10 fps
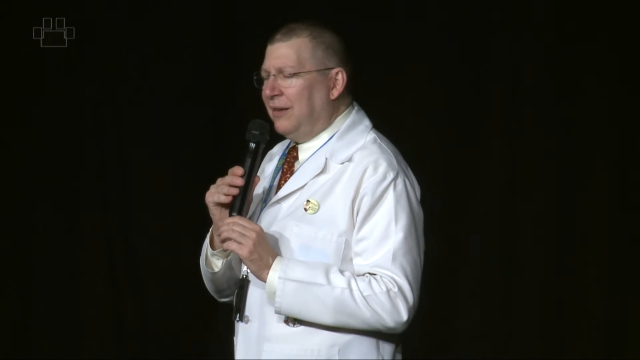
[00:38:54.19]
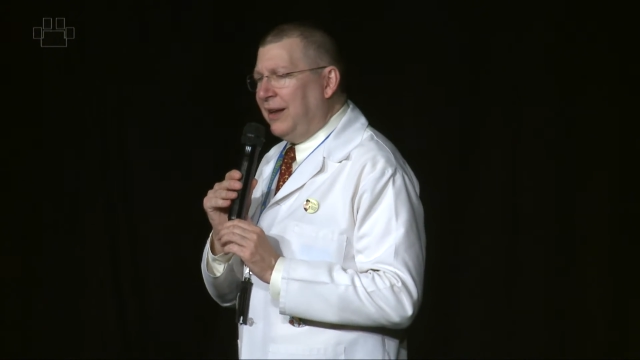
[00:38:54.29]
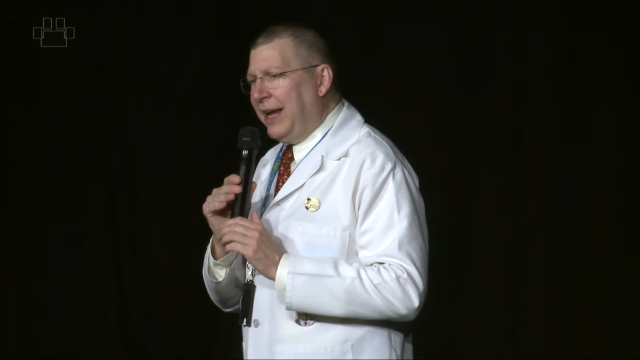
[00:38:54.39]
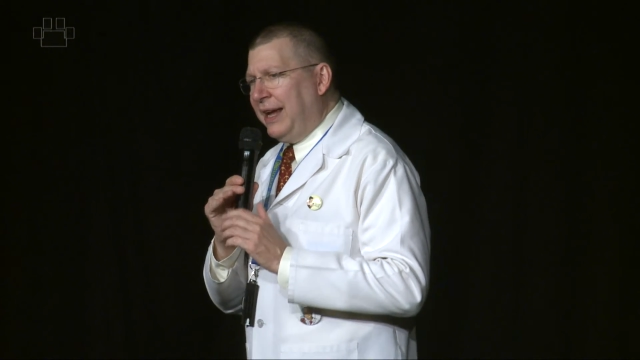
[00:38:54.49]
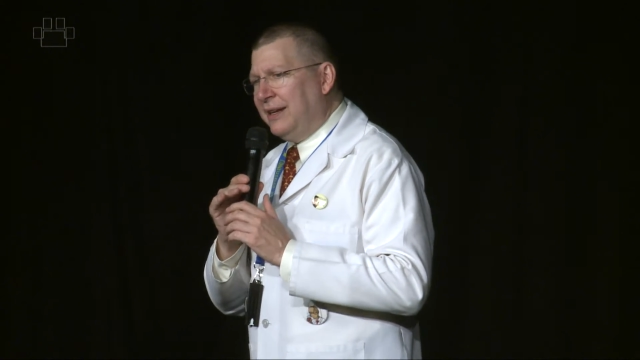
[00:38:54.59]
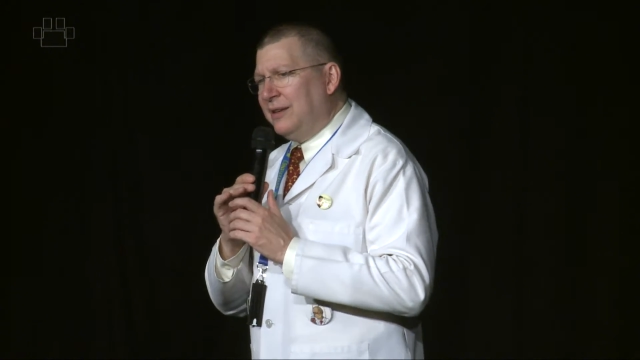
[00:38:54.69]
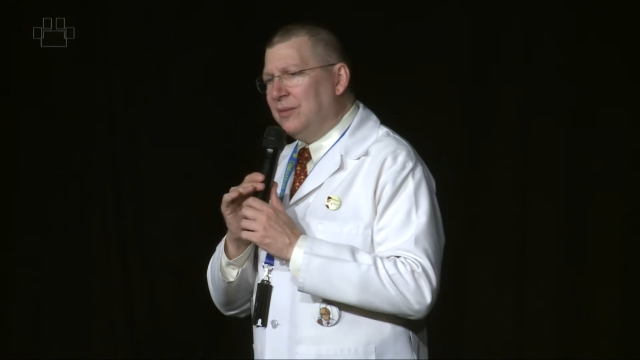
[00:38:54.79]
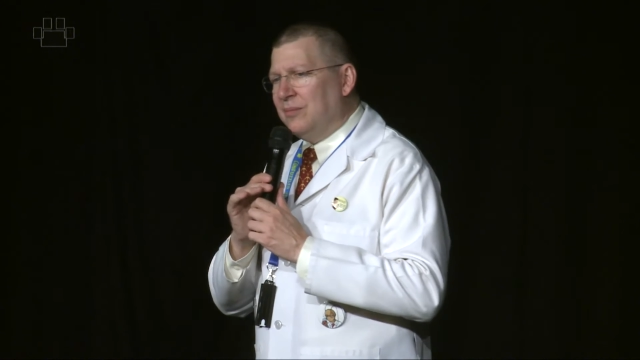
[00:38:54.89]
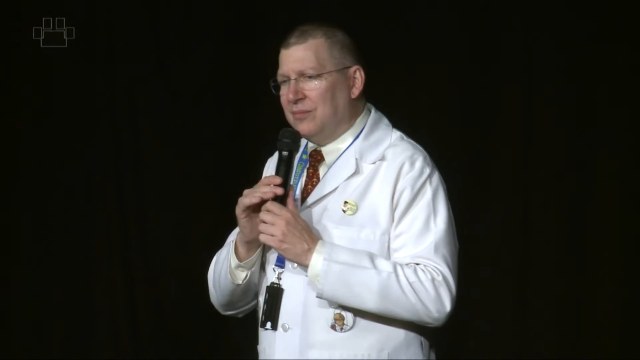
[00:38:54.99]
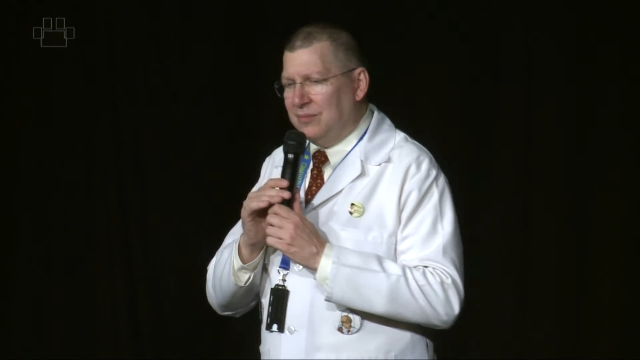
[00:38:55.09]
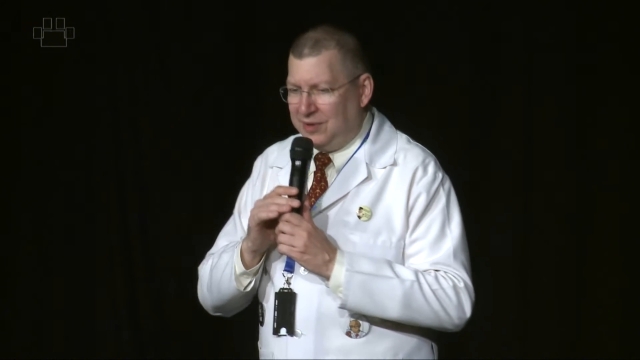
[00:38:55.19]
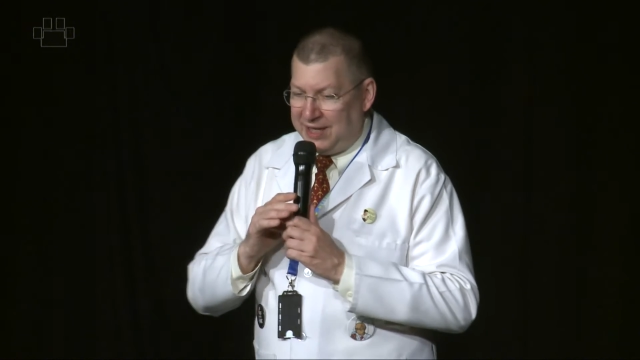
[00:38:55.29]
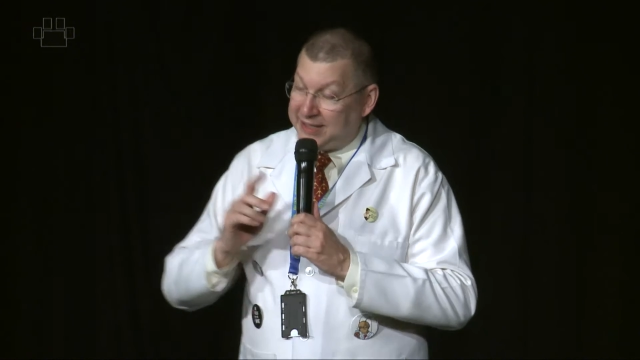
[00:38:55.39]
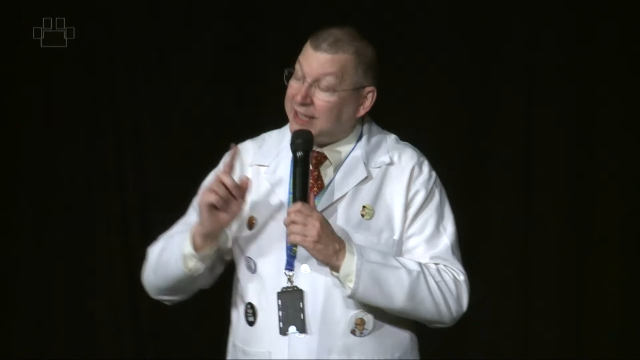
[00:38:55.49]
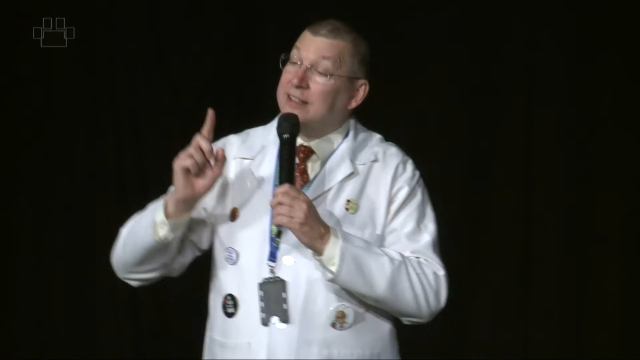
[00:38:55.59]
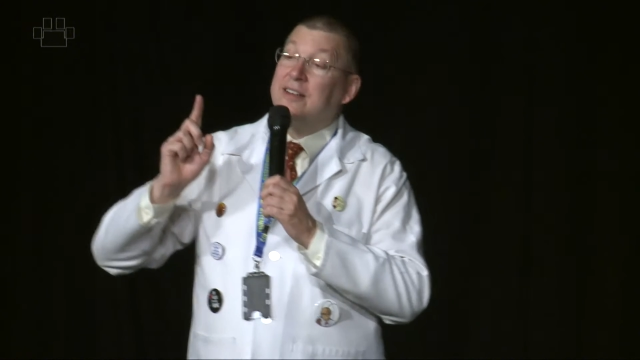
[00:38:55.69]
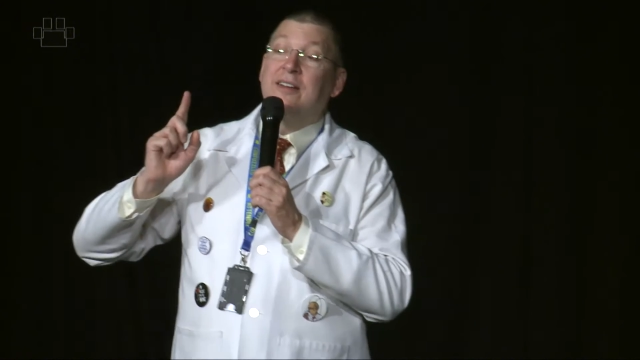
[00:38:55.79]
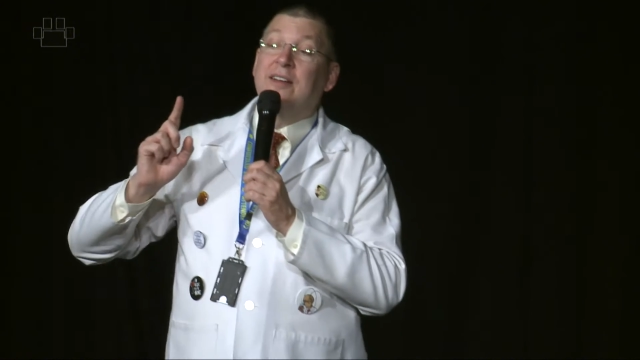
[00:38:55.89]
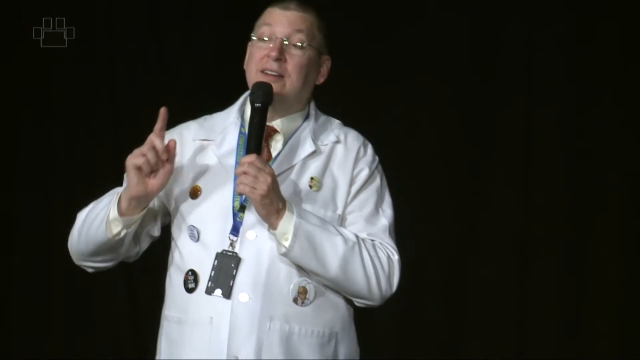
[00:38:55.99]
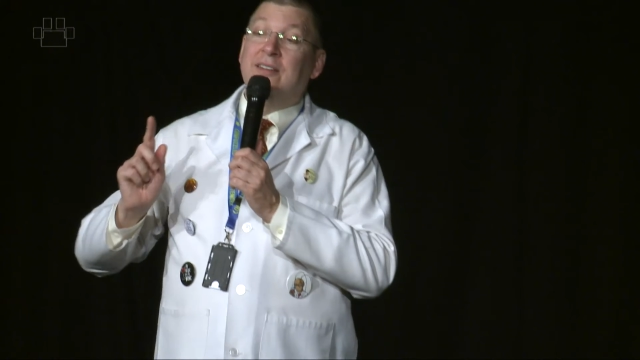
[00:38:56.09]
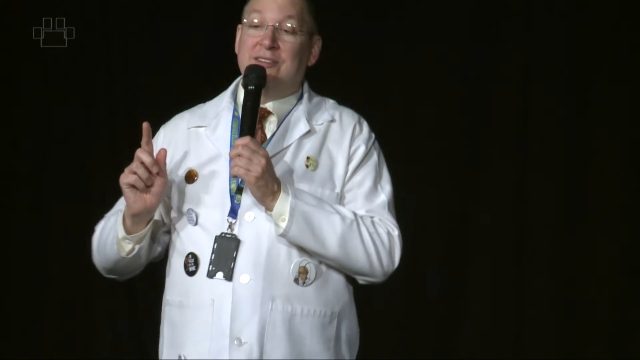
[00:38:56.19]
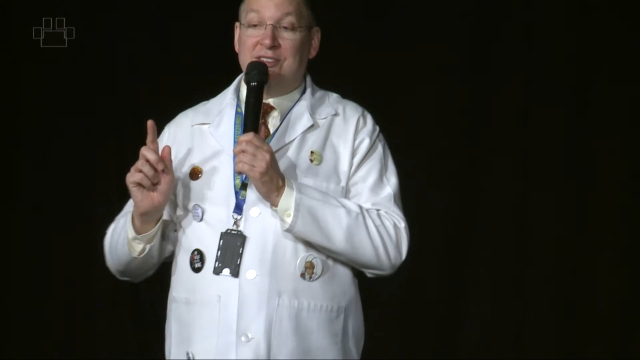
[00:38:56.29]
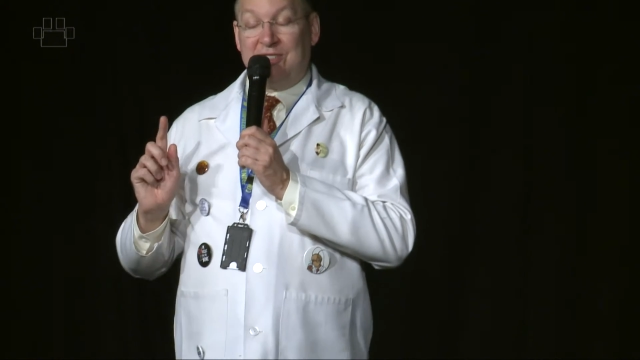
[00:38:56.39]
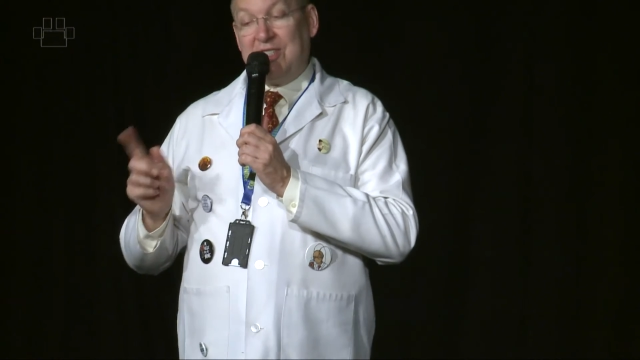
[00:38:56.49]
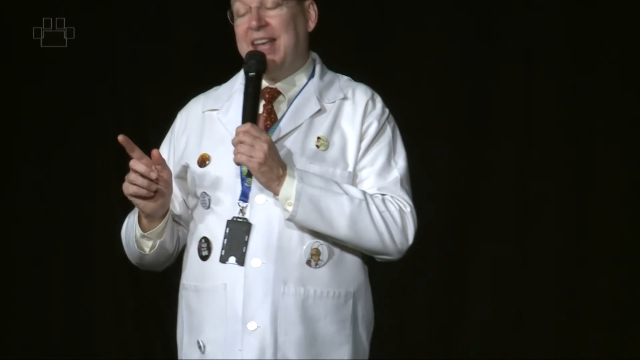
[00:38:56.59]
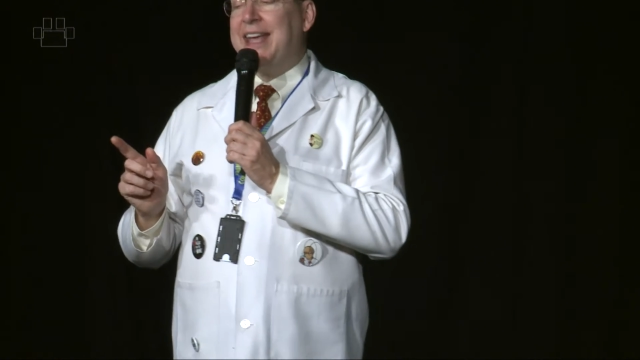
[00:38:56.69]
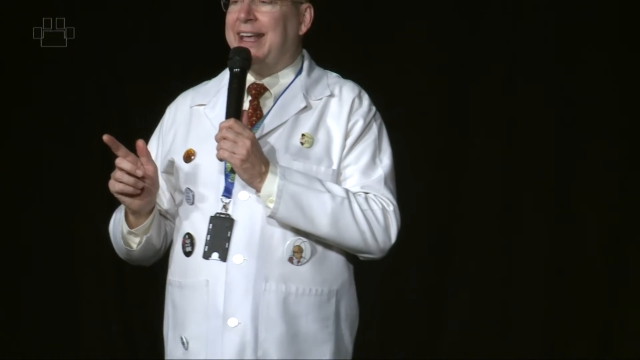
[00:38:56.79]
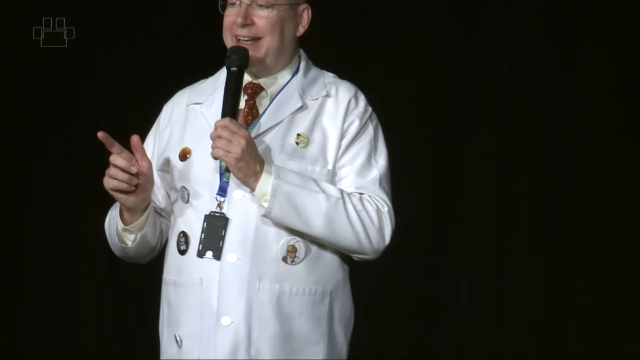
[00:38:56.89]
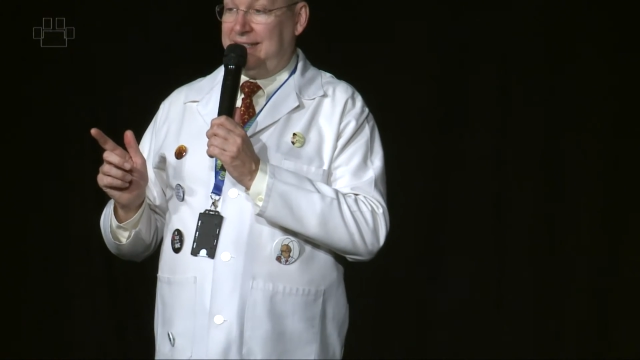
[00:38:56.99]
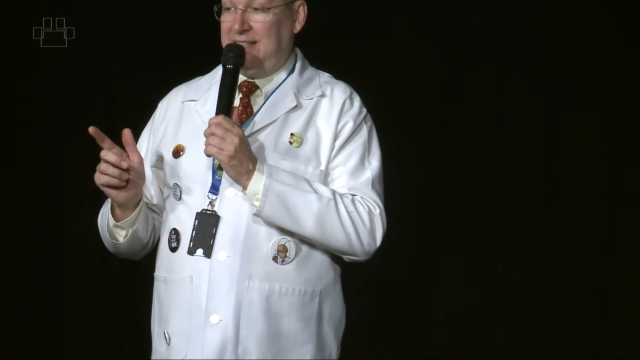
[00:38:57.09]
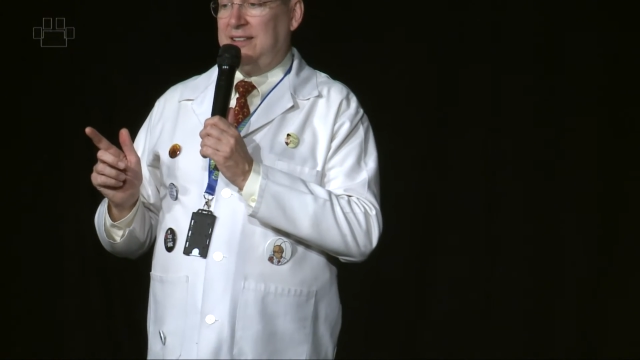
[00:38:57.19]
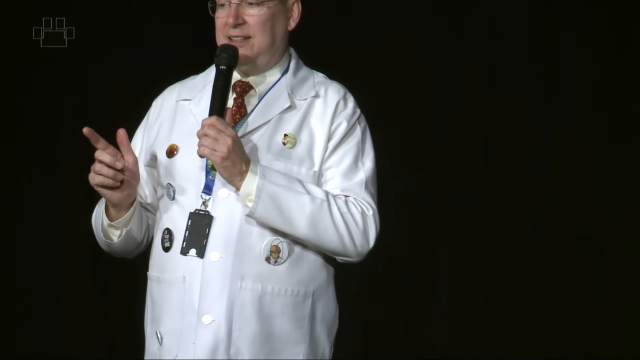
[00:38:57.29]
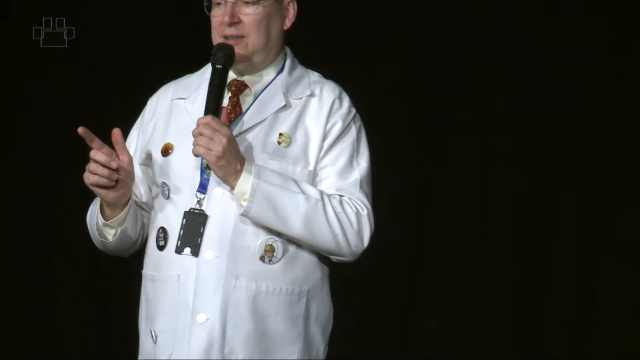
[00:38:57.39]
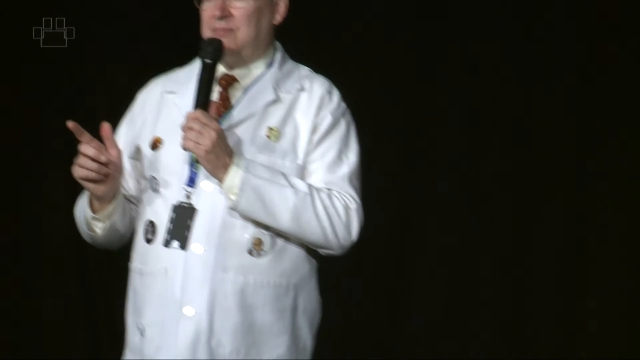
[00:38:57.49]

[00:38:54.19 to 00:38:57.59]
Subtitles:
And he didn't say anything.